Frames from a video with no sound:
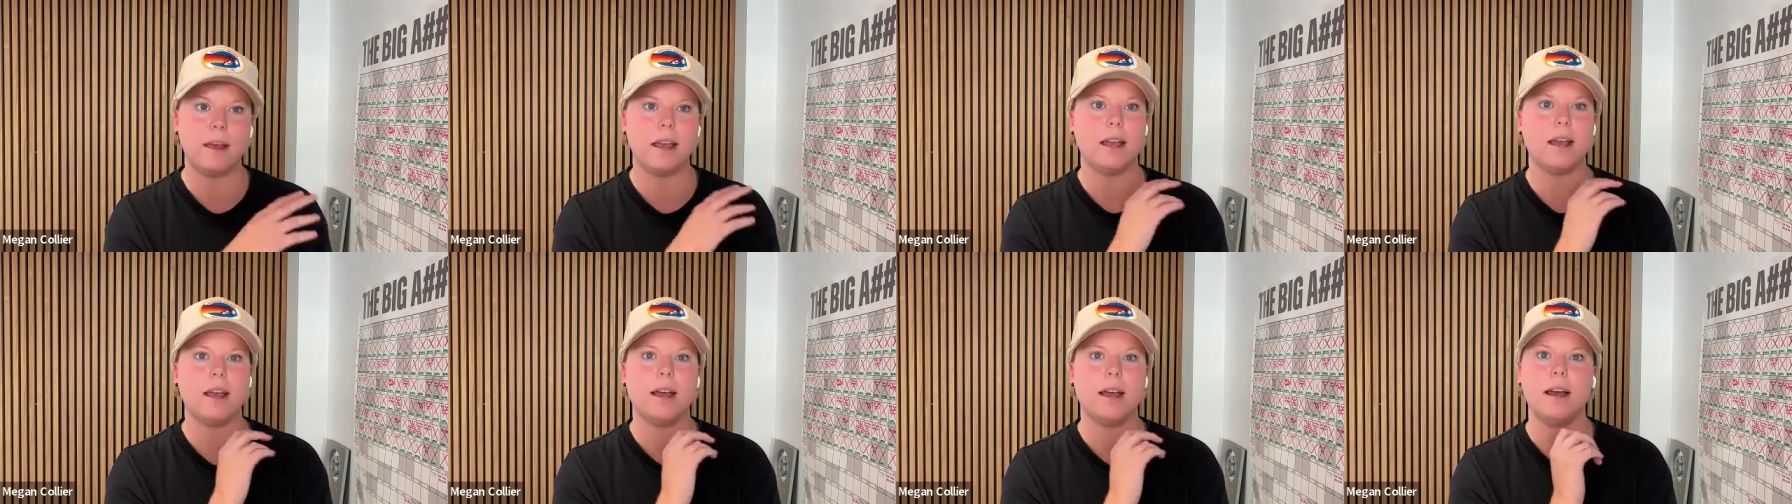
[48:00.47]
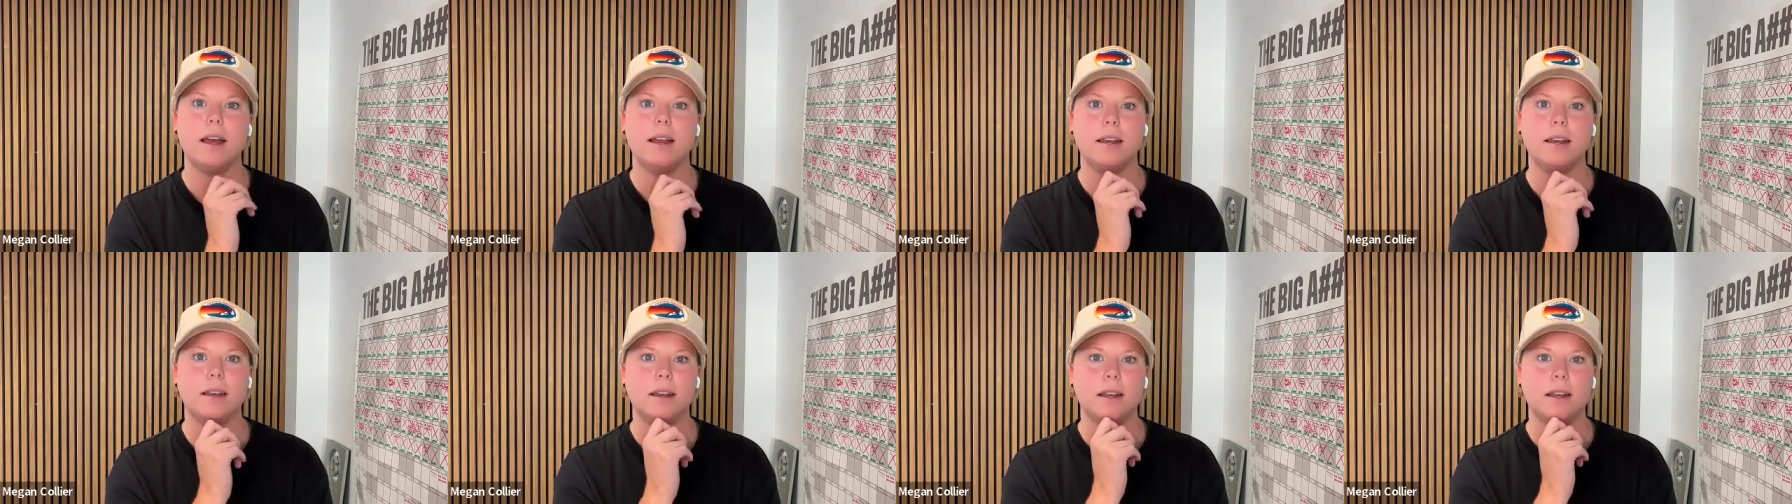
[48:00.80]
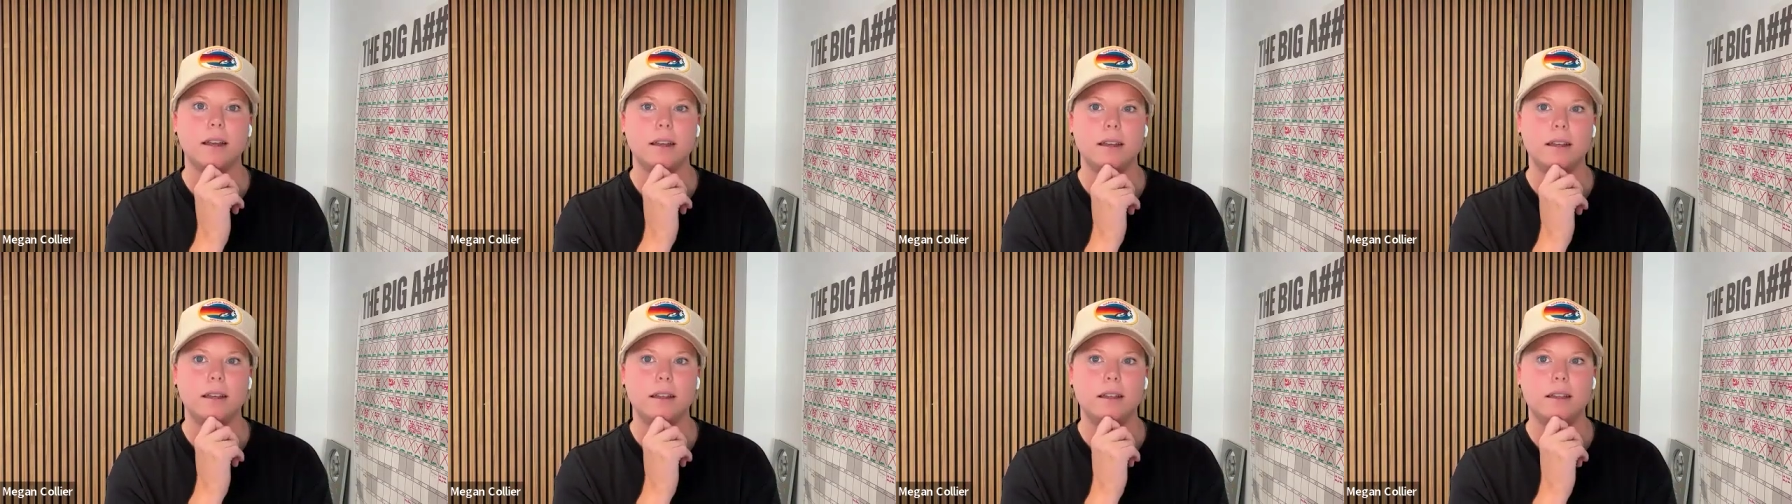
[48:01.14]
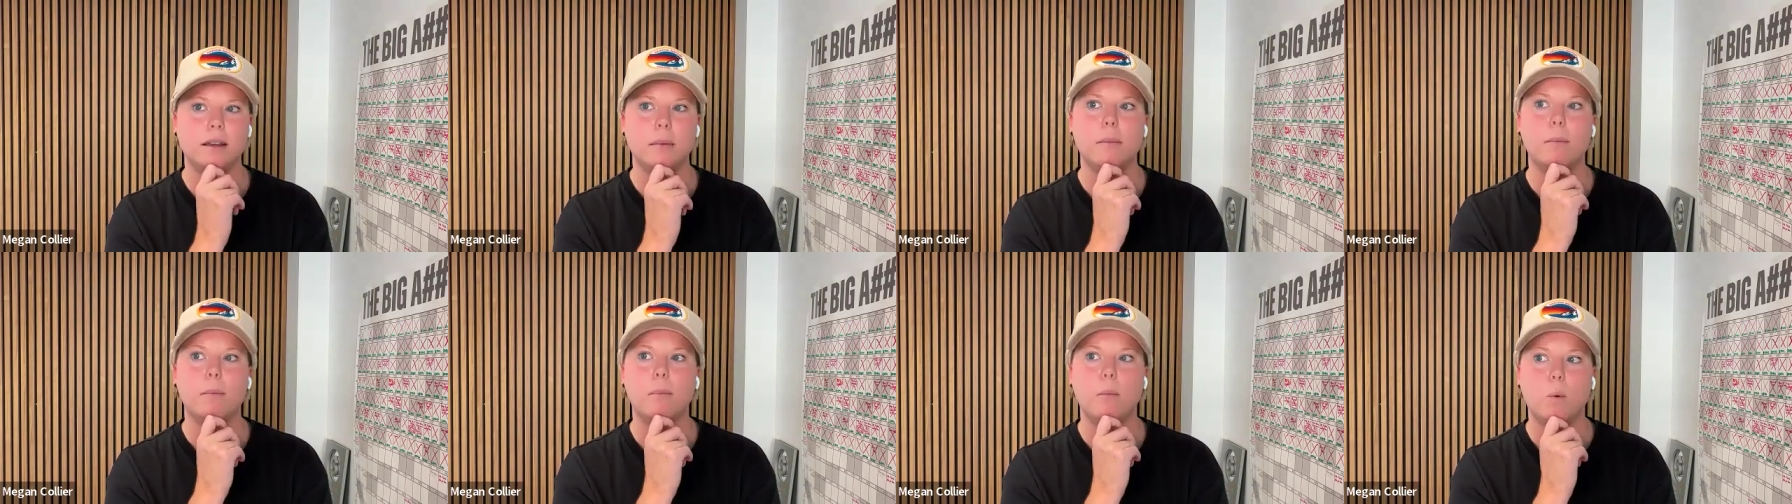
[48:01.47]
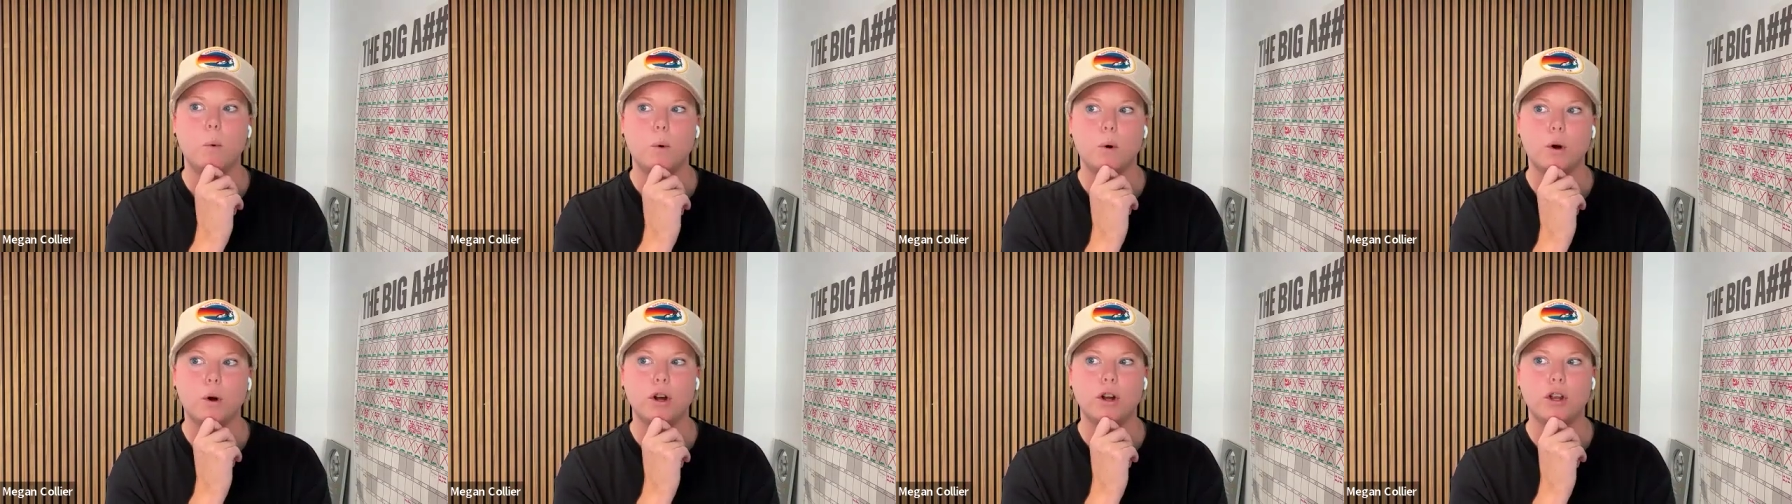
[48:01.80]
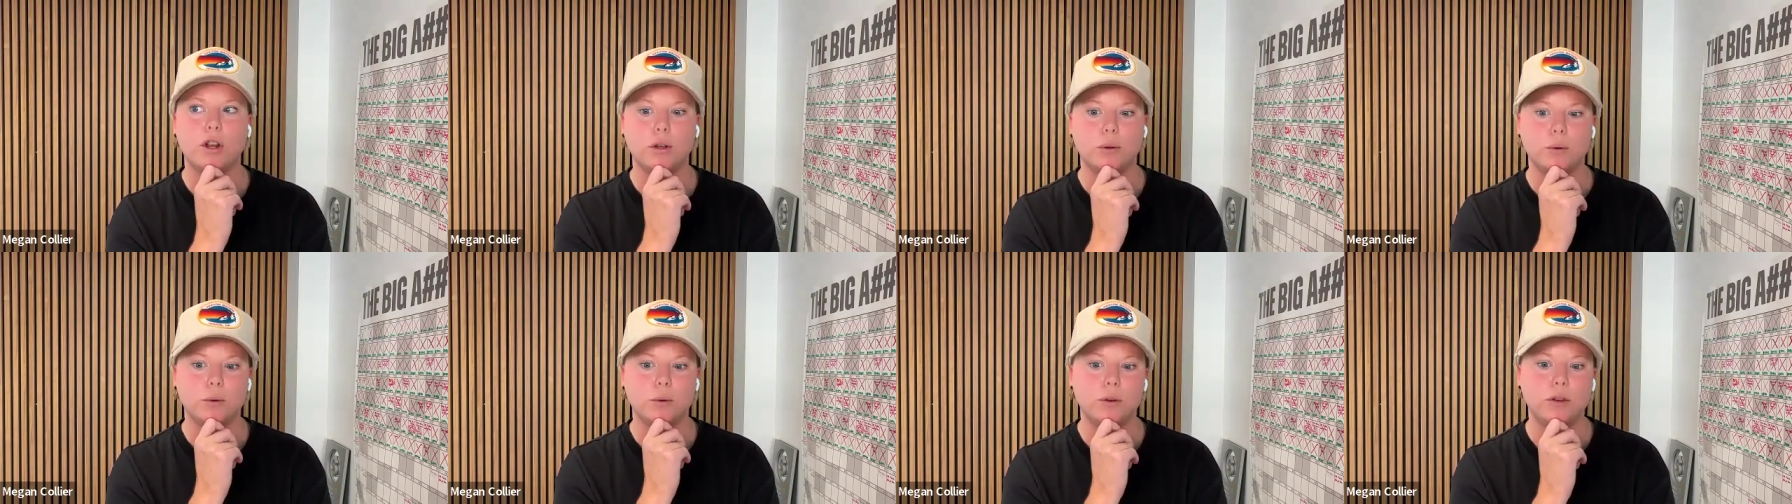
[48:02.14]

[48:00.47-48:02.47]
And the more you